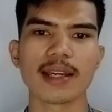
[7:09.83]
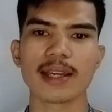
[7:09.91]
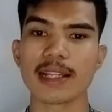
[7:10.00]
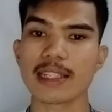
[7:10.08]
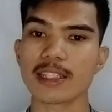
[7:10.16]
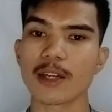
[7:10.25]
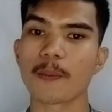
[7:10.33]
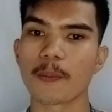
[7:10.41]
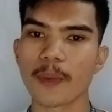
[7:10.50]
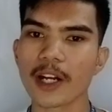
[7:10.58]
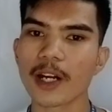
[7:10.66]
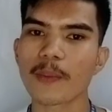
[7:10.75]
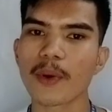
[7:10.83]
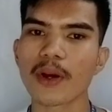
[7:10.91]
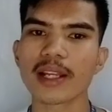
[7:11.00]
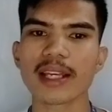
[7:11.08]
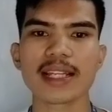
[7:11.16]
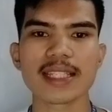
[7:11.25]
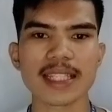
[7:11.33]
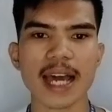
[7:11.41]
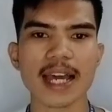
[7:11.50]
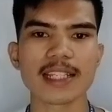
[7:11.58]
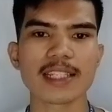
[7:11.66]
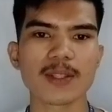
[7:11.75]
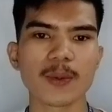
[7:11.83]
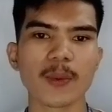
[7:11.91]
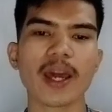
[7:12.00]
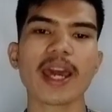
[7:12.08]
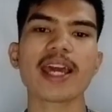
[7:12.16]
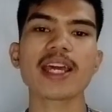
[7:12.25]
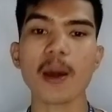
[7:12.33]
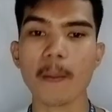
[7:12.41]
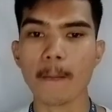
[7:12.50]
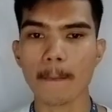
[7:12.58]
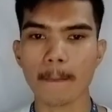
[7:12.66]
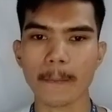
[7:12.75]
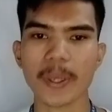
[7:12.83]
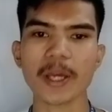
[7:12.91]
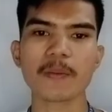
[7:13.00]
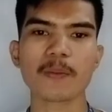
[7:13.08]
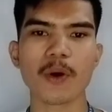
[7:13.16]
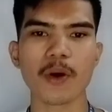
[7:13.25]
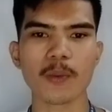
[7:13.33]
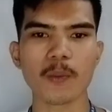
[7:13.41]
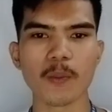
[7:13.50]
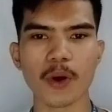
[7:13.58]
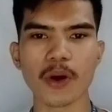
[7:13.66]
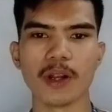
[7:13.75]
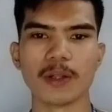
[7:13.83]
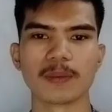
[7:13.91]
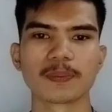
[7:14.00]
is comparable in size to a ping pong ball.